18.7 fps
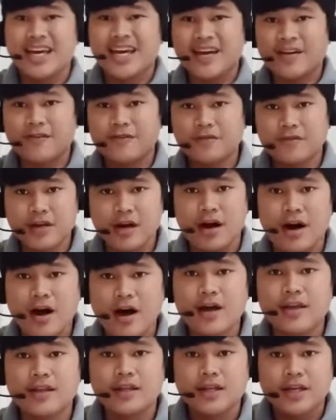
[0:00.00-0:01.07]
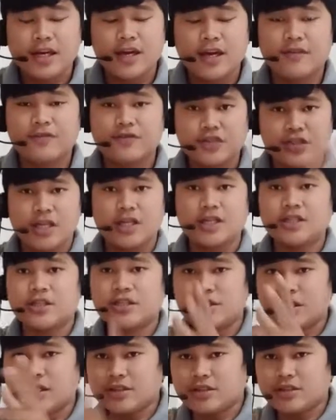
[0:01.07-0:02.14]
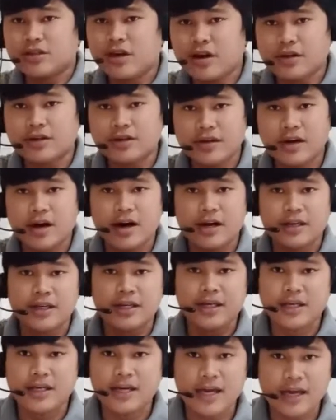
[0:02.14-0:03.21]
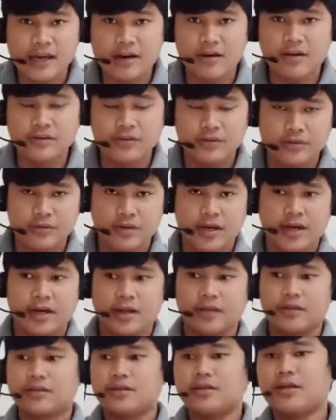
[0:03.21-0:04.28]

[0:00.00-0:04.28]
If Jesus is not God, he cannot do that.